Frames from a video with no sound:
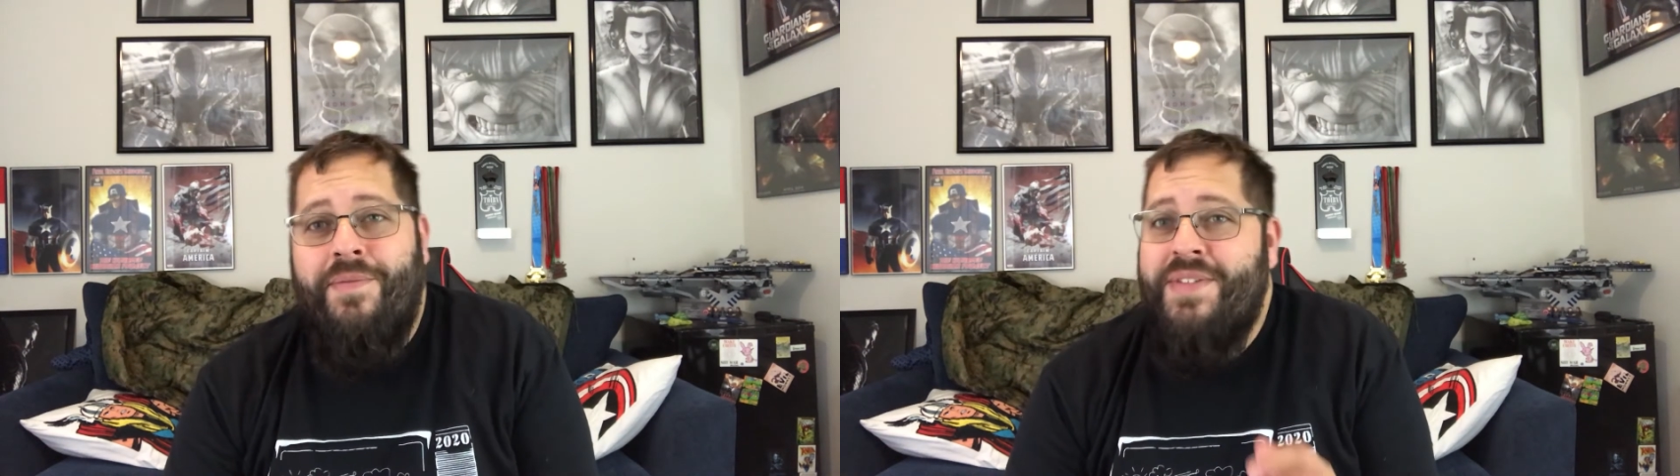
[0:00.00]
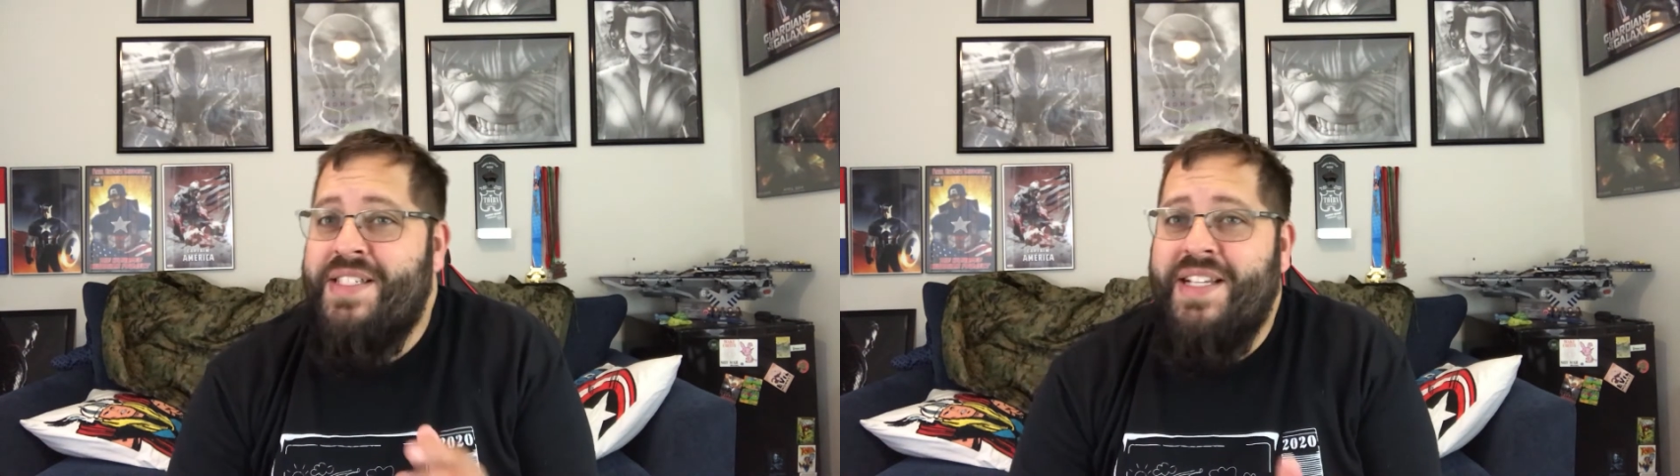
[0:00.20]

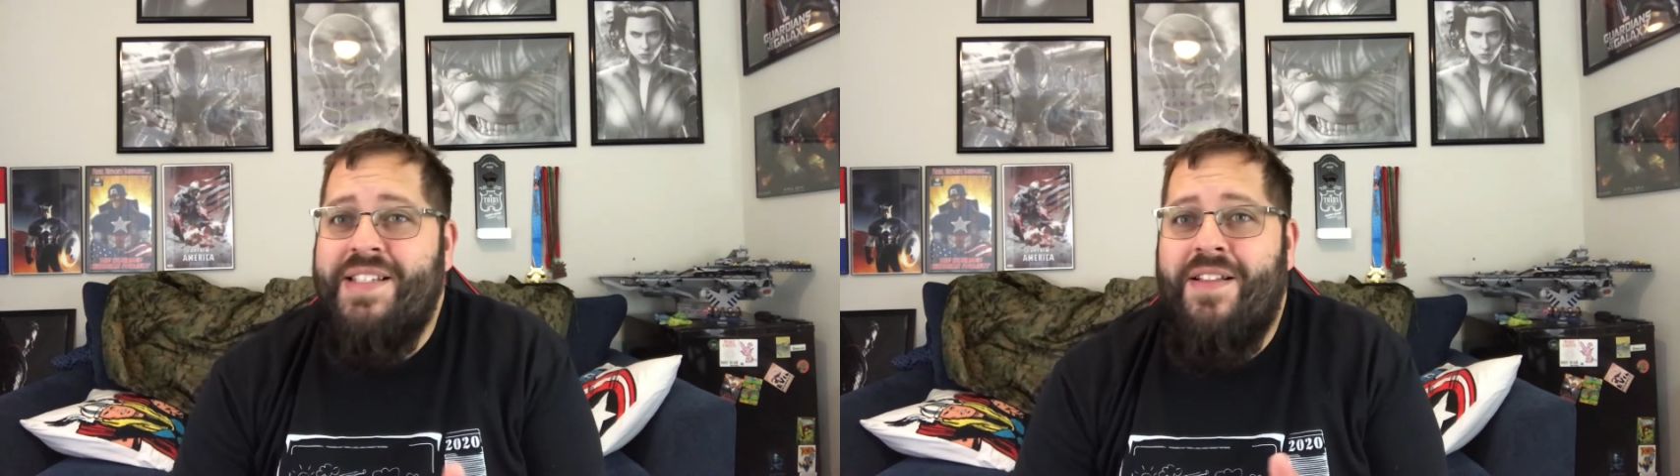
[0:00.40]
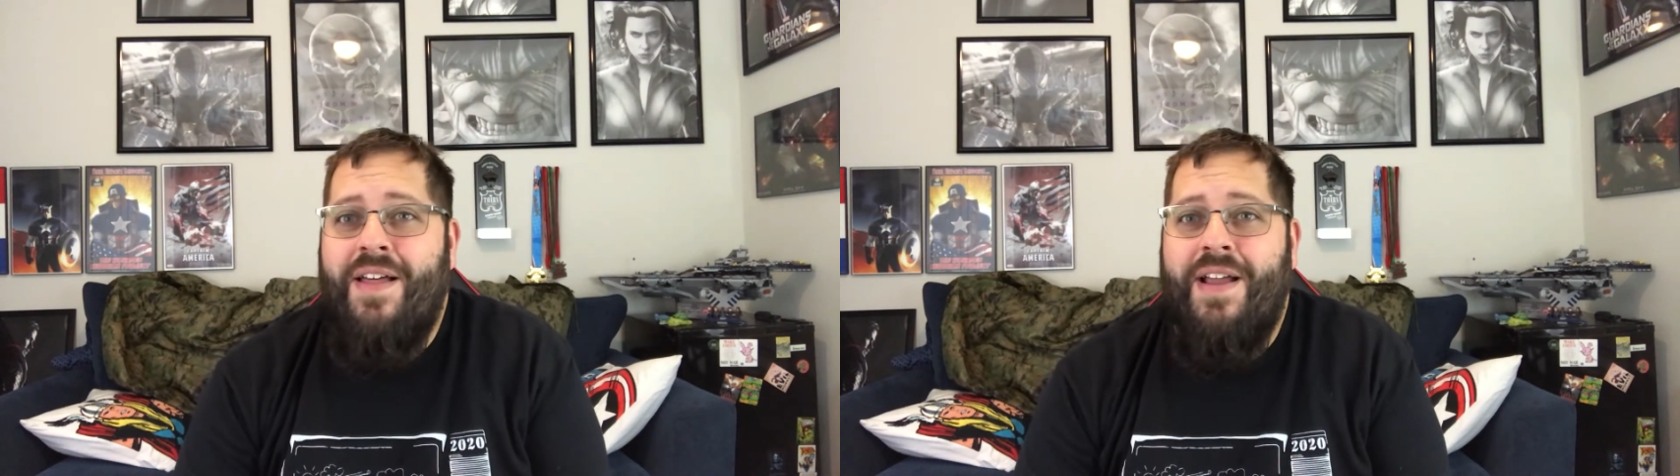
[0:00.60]
6
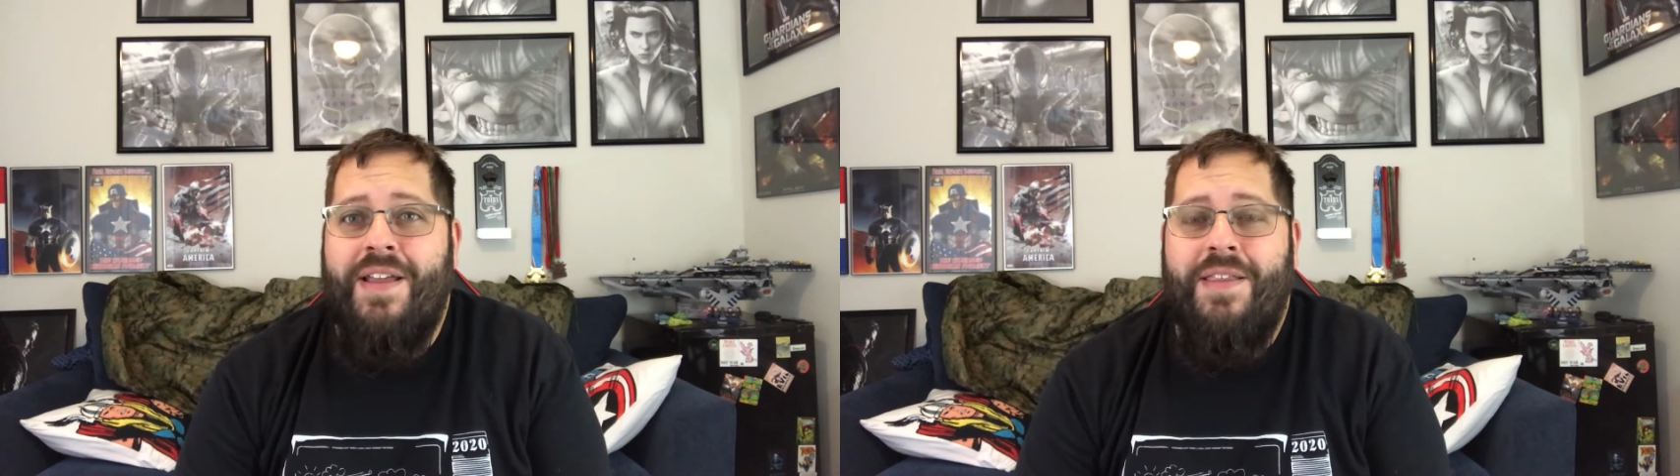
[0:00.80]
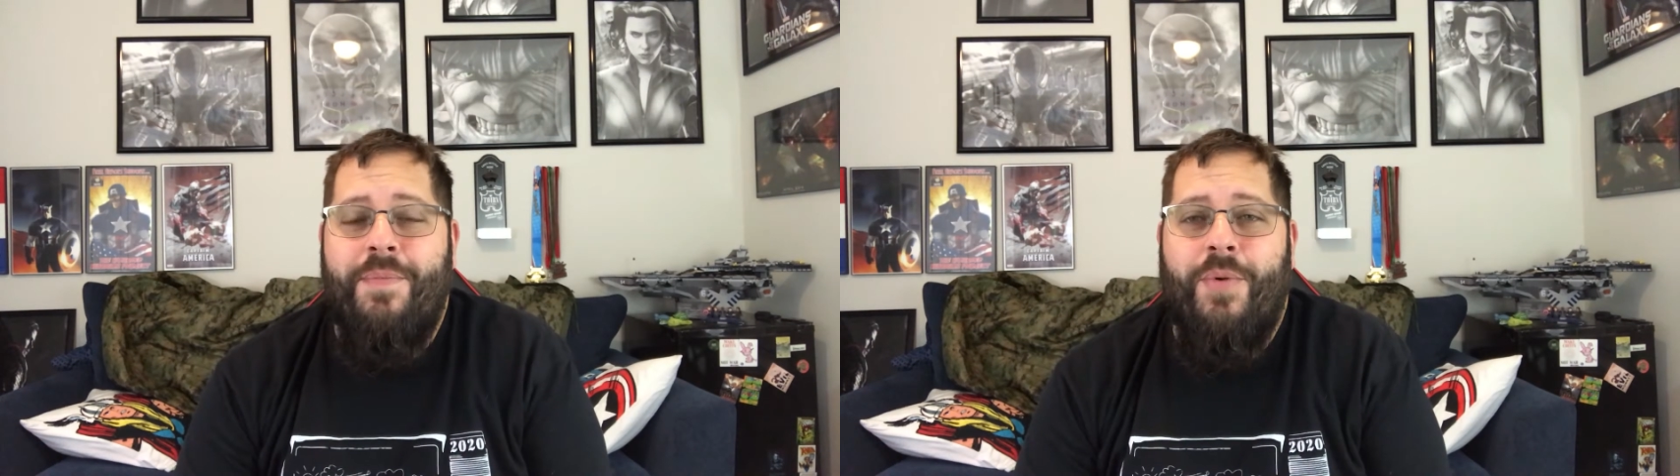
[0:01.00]
o'clock
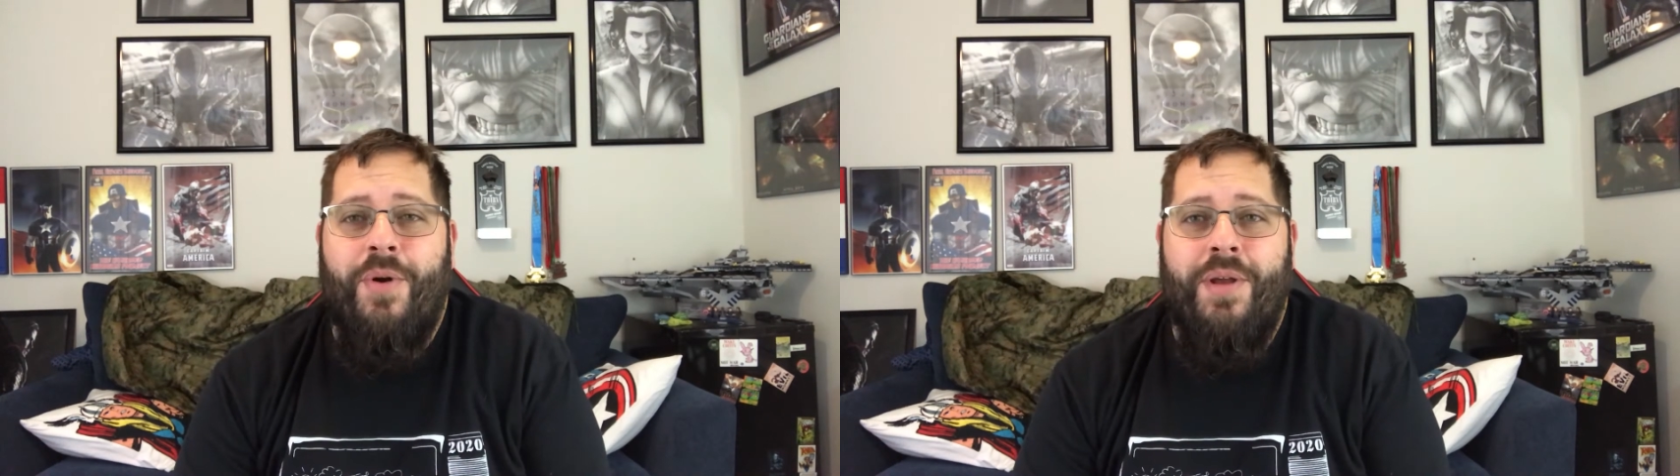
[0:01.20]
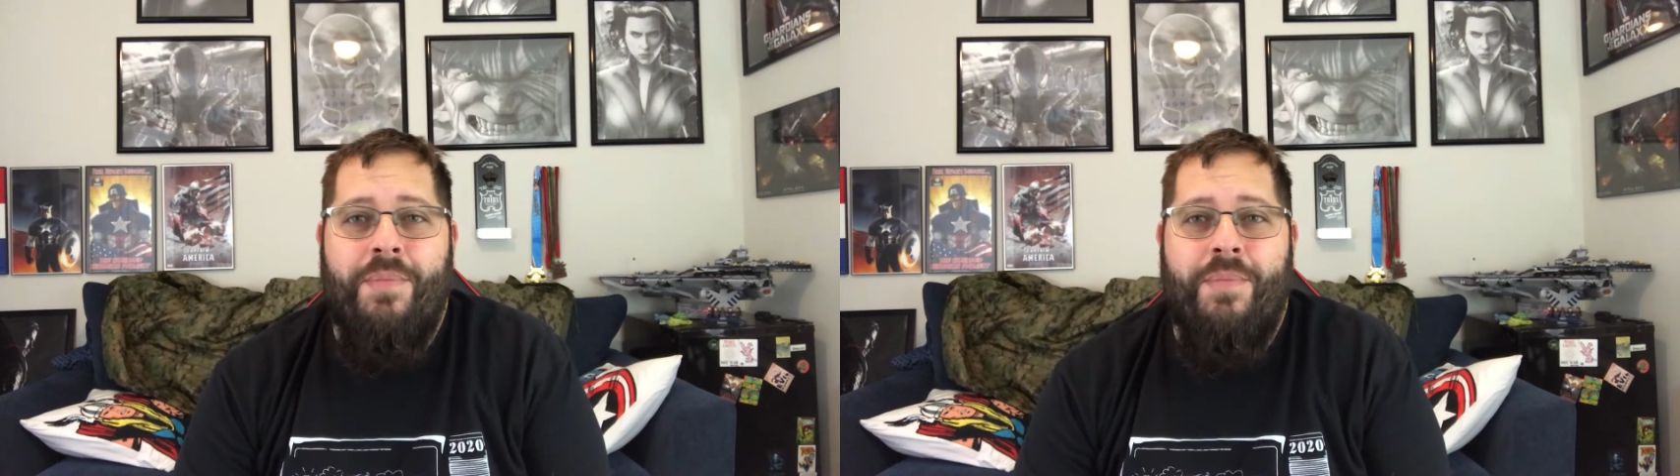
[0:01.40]
in the morning